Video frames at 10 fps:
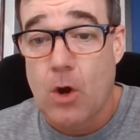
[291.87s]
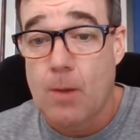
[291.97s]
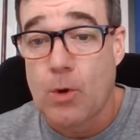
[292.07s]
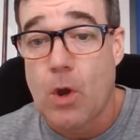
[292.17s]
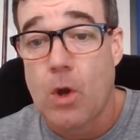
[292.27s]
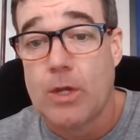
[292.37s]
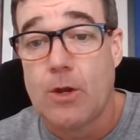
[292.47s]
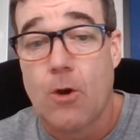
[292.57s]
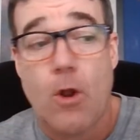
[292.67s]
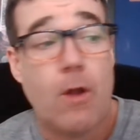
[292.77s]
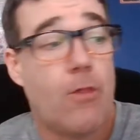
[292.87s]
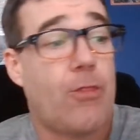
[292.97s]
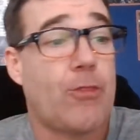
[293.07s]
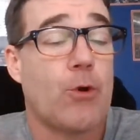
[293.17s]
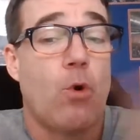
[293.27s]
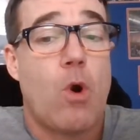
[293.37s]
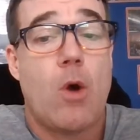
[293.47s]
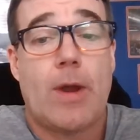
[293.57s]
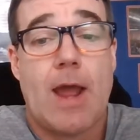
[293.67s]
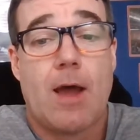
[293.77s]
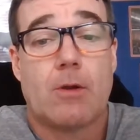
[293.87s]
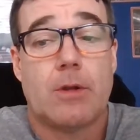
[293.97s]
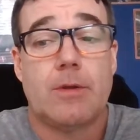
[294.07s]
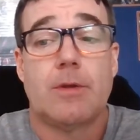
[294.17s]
Auburn all year, throw it out.